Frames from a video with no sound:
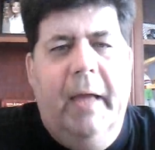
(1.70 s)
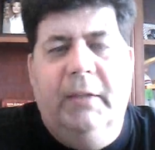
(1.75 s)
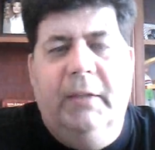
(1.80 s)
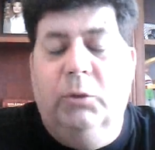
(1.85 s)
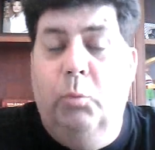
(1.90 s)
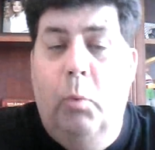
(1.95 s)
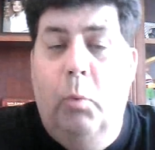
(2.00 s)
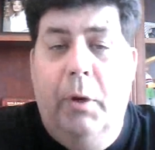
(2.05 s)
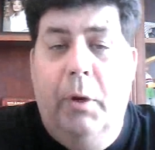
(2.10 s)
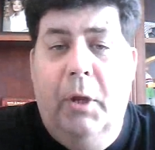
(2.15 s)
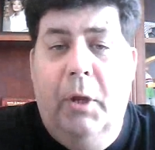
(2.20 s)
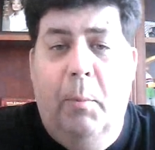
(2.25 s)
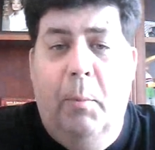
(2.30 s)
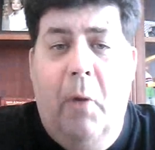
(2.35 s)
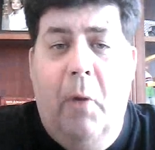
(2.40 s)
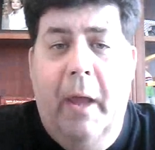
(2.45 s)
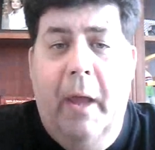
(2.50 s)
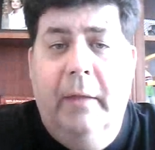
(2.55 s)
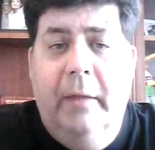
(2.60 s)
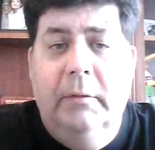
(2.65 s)
it's Woody
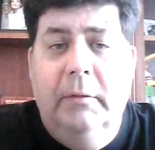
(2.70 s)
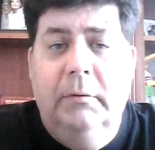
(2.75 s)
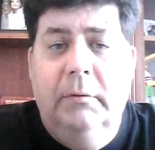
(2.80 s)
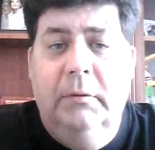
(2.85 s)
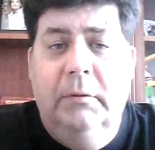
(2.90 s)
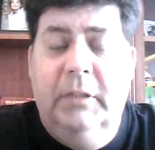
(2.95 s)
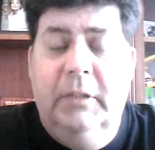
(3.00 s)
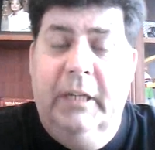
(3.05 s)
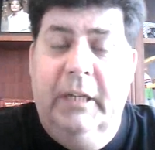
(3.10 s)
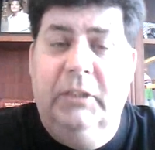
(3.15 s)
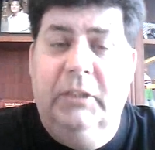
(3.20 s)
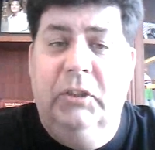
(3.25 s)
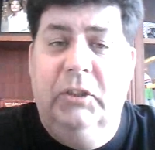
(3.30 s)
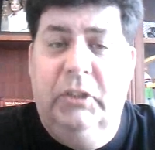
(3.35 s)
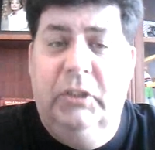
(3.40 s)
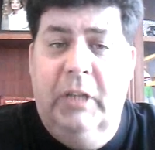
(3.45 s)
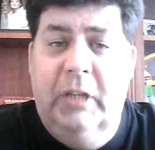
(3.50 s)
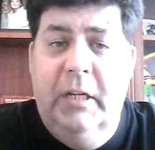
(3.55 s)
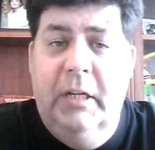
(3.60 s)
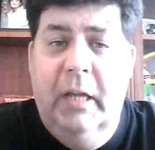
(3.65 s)
O'Brien. Today's
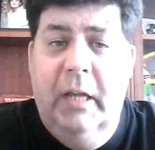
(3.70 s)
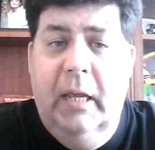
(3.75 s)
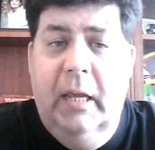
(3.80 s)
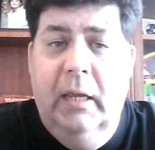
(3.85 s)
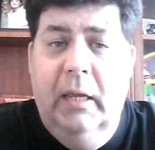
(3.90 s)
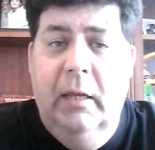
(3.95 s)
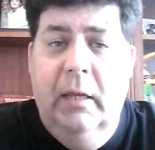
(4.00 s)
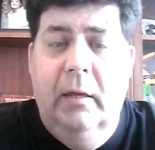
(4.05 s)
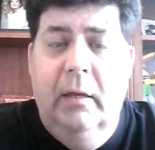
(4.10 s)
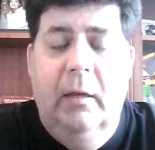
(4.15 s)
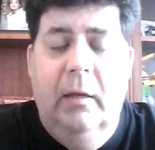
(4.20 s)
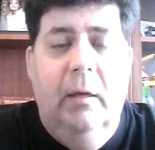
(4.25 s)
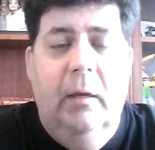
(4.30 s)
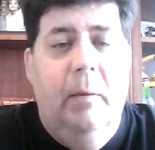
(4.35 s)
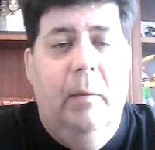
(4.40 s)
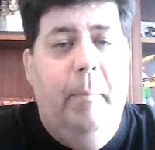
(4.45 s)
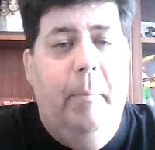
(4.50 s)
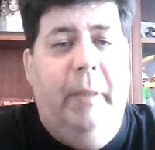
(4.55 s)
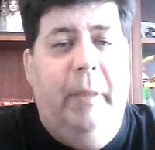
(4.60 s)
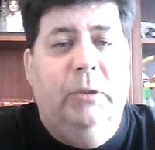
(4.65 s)
Sunday,
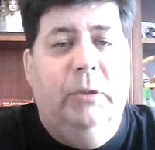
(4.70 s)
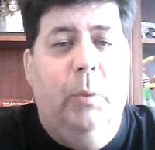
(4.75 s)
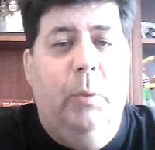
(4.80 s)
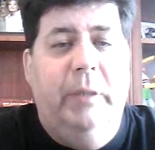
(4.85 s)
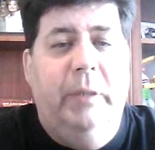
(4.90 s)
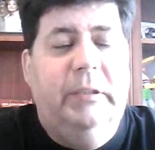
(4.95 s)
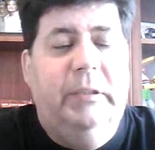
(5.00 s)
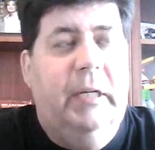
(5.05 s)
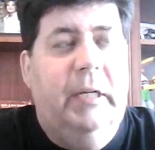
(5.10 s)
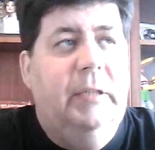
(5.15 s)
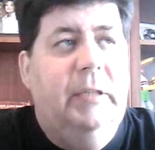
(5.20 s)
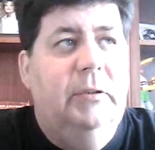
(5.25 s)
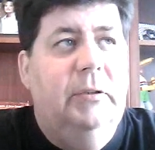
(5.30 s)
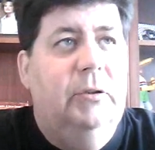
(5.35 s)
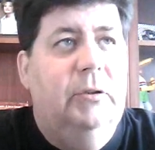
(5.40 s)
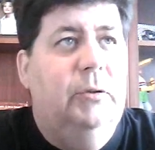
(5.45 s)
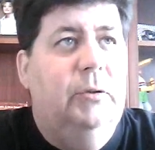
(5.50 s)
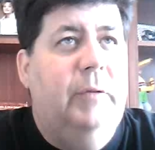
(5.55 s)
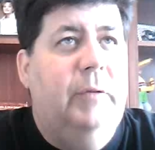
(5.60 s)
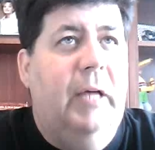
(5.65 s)
May
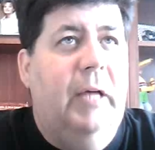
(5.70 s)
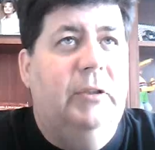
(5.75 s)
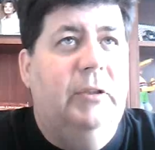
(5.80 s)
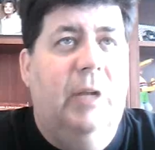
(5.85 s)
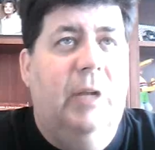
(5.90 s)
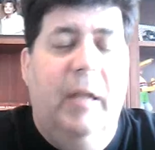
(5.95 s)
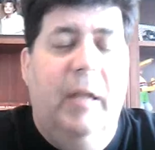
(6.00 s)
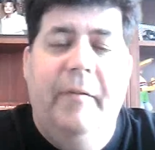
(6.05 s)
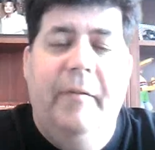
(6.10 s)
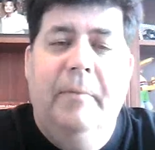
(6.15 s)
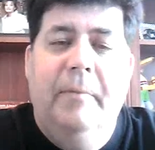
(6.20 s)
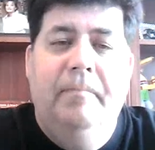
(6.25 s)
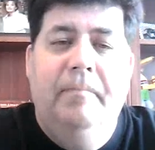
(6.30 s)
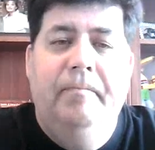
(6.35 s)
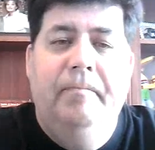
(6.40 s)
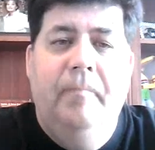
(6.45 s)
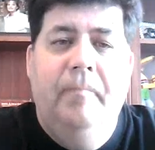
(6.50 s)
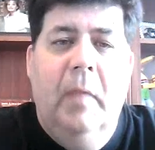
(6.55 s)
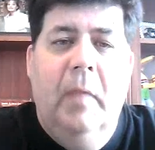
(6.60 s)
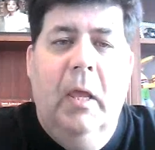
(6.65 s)
22nd, 2011.
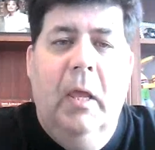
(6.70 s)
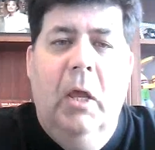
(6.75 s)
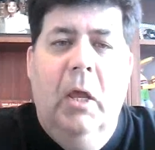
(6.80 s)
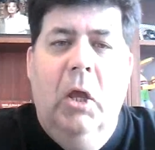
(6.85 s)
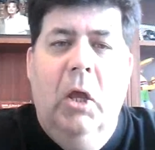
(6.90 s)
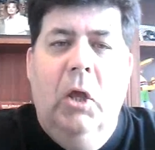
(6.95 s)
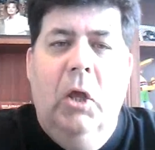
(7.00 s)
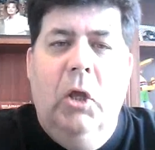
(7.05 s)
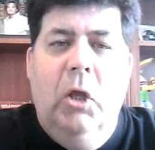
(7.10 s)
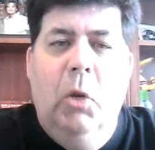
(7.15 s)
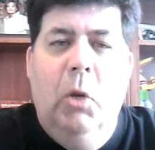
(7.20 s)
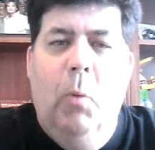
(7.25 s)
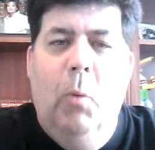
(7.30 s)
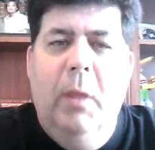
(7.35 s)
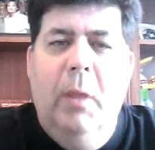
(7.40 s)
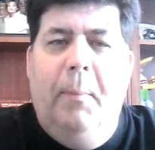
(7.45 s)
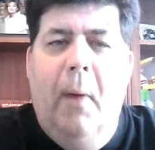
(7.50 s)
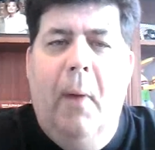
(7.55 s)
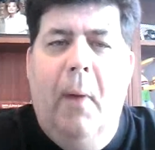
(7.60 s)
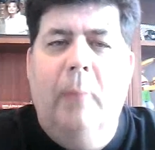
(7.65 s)
You know, one
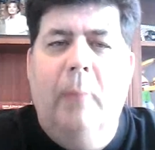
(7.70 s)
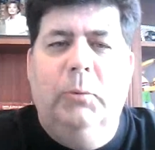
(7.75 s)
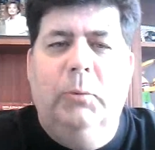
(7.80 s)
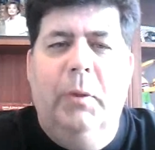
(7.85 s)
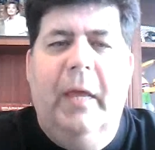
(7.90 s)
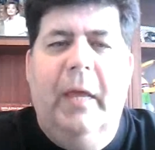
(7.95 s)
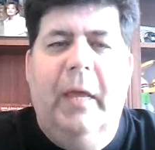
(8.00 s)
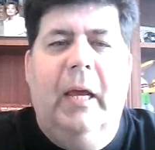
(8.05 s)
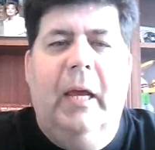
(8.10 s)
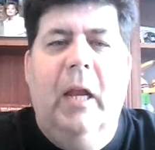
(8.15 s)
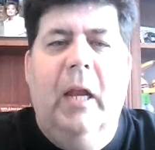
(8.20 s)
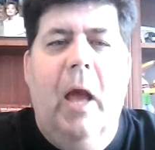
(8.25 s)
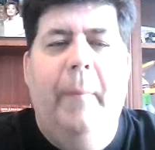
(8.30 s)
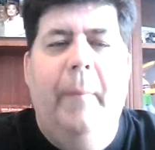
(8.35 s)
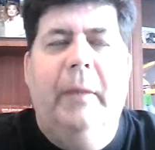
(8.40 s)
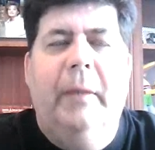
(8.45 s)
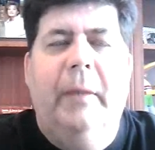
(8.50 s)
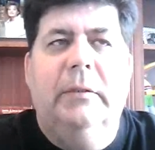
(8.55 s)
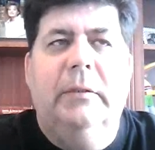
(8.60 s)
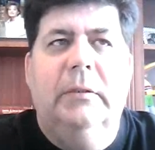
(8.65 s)
of the problems with
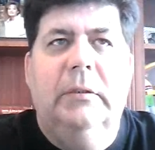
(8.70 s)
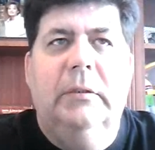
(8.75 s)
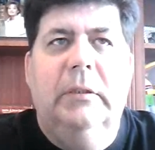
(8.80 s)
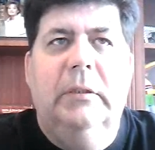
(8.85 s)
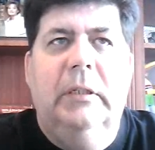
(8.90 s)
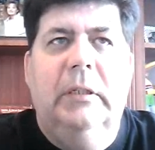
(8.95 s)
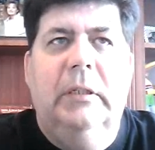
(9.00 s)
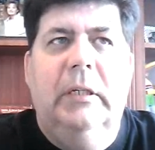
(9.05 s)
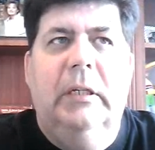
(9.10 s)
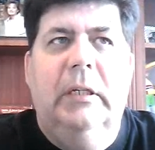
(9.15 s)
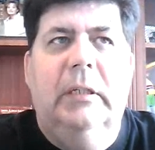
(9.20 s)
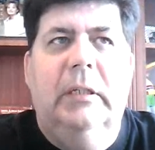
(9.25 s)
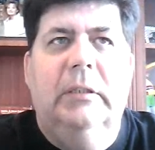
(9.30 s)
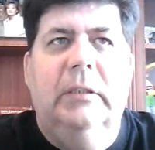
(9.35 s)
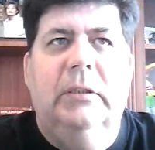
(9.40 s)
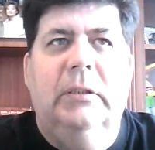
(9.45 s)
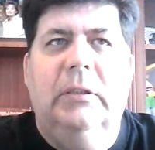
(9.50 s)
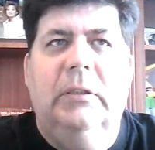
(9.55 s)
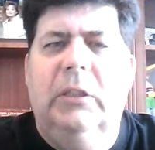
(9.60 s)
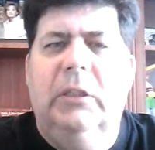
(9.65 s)
economics
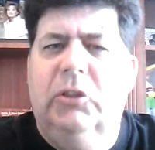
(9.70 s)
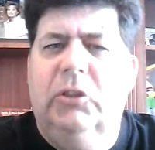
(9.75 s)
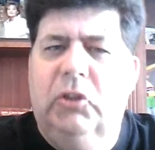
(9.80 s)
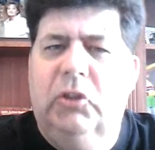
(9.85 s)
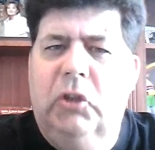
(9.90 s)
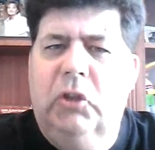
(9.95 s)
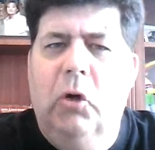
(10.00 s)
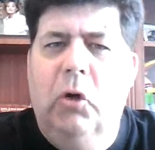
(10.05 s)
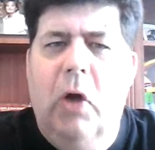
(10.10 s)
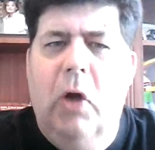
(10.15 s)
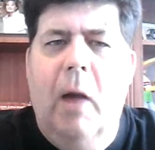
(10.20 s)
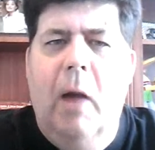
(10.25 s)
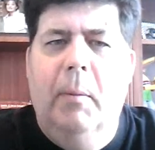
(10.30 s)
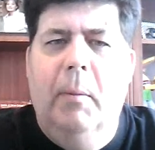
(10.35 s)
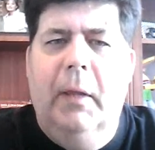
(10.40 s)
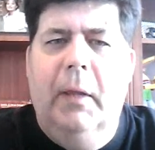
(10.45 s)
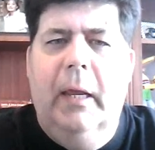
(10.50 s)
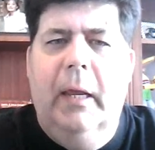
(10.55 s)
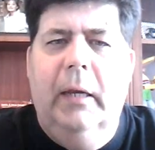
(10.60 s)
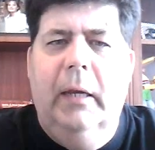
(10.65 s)
is it's so
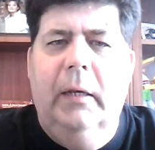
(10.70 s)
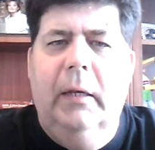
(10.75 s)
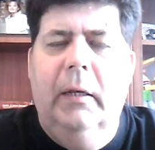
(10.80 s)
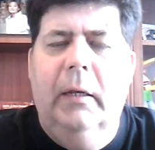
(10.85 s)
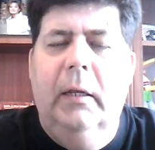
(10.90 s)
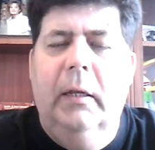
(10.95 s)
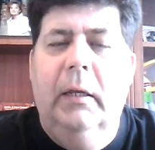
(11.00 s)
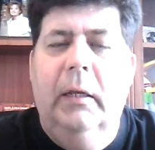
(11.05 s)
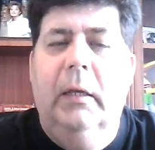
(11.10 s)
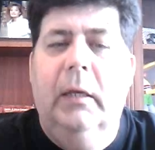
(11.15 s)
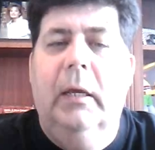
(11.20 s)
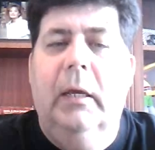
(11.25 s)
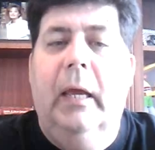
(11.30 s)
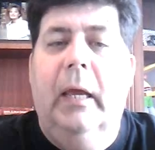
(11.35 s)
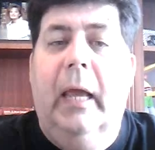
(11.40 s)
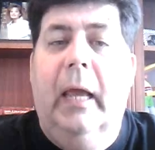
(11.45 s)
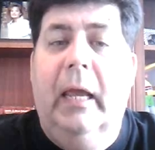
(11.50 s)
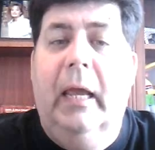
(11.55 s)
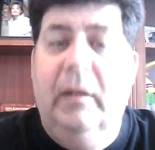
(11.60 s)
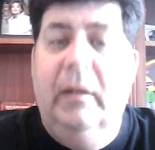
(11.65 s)
complicated
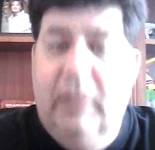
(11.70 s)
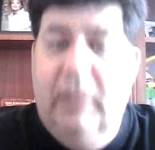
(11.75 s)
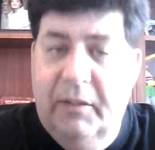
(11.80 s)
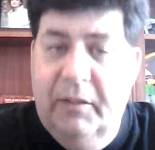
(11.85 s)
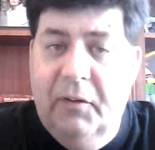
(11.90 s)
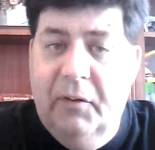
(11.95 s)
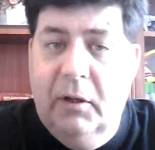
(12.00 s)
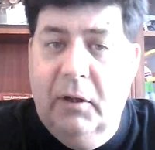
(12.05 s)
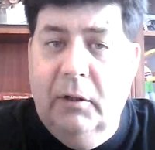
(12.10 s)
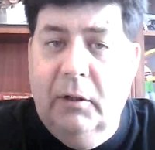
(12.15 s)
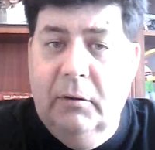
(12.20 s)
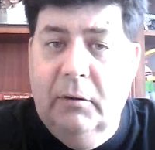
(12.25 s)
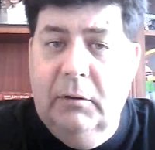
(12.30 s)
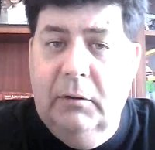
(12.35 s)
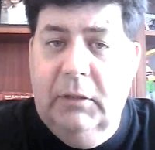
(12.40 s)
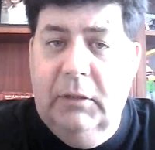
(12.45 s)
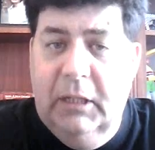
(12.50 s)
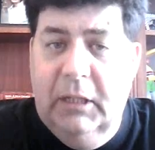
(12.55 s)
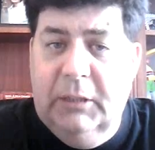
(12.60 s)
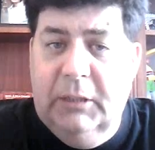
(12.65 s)
and difficult
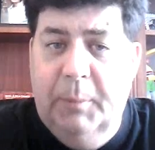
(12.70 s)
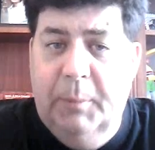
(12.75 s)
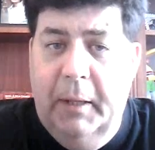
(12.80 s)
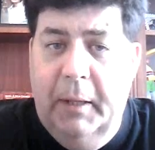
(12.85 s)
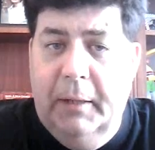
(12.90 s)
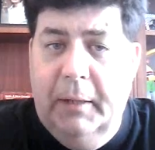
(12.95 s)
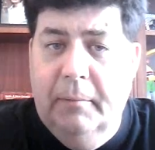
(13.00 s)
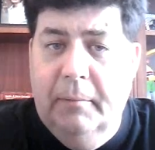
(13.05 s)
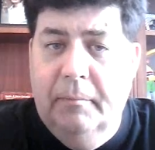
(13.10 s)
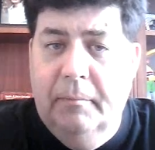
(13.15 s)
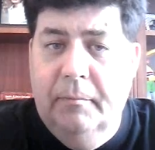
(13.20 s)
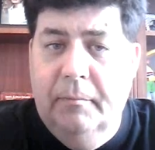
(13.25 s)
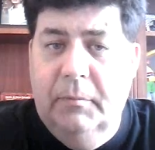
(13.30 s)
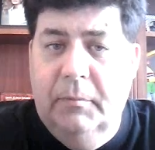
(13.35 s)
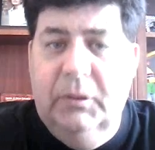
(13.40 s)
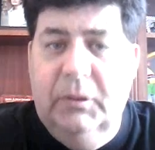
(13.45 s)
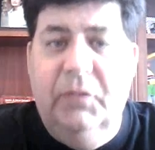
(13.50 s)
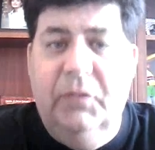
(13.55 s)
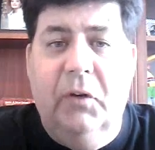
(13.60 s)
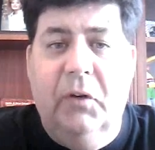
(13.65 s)
to explain.
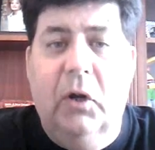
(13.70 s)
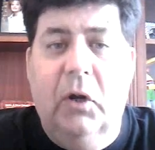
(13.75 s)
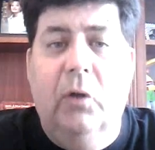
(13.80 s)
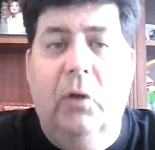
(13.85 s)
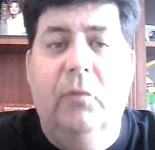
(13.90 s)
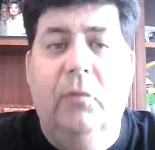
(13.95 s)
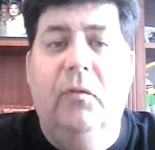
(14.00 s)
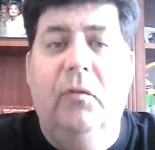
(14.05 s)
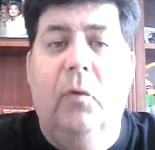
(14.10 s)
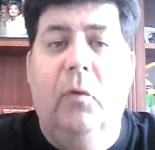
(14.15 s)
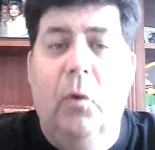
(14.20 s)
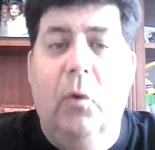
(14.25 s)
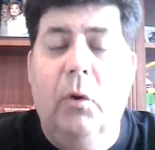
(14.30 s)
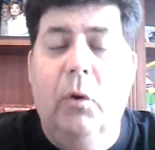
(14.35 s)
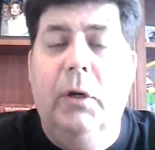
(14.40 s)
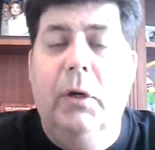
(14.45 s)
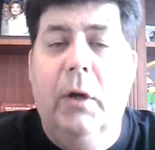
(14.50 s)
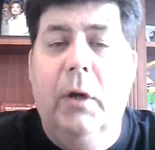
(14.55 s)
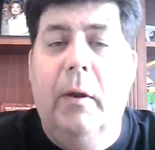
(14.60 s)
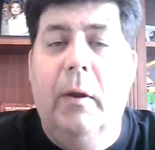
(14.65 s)
Difficult for
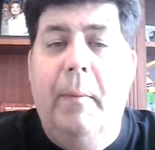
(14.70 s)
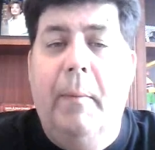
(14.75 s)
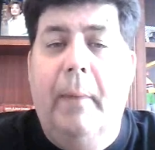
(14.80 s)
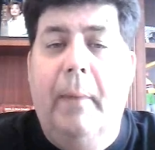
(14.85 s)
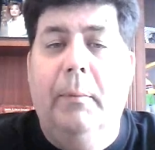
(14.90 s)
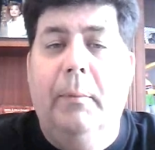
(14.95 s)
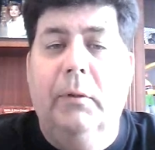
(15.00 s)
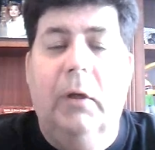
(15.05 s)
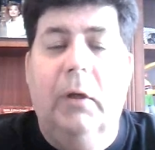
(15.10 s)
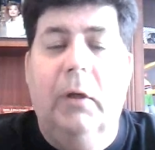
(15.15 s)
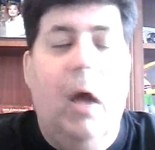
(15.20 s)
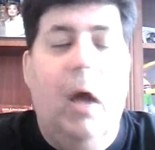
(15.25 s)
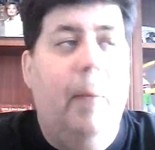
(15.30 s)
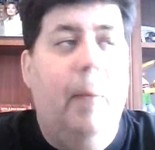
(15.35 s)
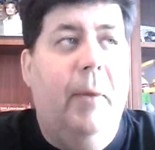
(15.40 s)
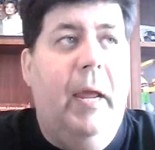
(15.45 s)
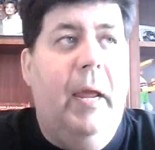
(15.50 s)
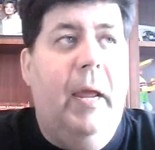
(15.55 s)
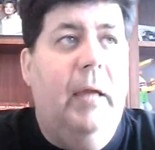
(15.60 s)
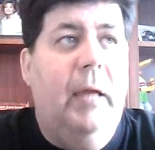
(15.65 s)
ordinary people to
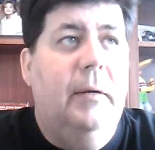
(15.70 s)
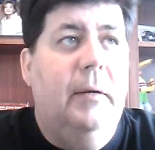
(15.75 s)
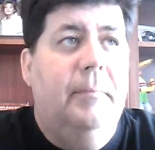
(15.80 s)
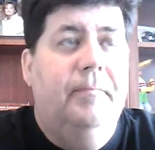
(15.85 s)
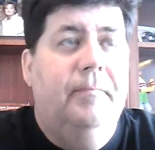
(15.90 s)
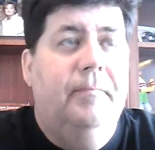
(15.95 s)
comprehend,